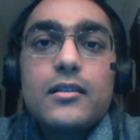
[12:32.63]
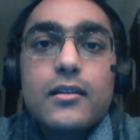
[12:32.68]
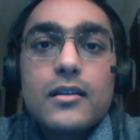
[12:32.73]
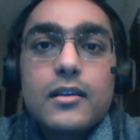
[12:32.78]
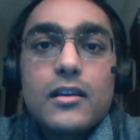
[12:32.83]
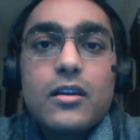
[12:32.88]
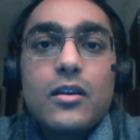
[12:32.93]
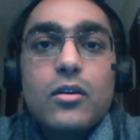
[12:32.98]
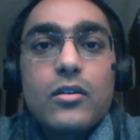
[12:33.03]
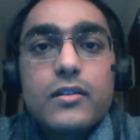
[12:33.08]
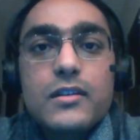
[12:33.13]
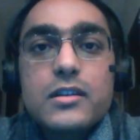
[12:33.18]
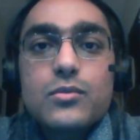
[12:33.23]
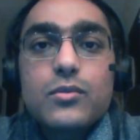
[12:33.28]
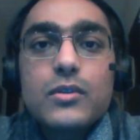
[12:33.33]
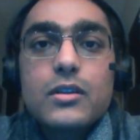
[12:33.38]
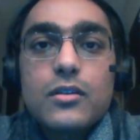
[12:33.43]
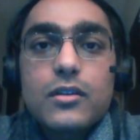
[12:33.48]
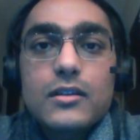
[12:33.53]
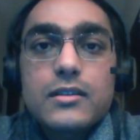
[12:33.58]
really honest
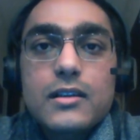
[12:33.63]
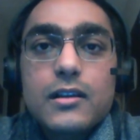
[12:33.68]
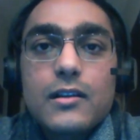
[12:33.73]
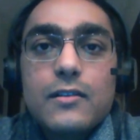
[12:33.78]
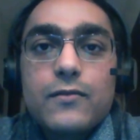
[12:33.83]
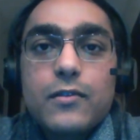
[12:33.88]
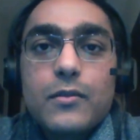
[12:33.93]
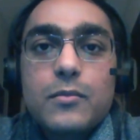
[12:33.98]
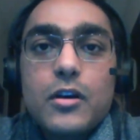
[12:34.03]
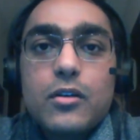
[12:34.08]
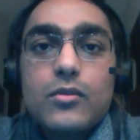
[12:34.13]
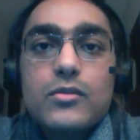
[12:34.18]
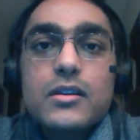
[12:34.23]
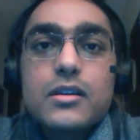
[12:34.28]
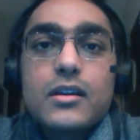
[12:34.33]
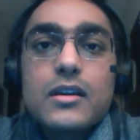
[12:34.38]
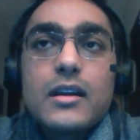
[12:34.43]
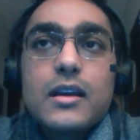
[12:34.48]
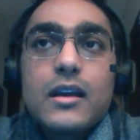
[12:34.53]
with yourself about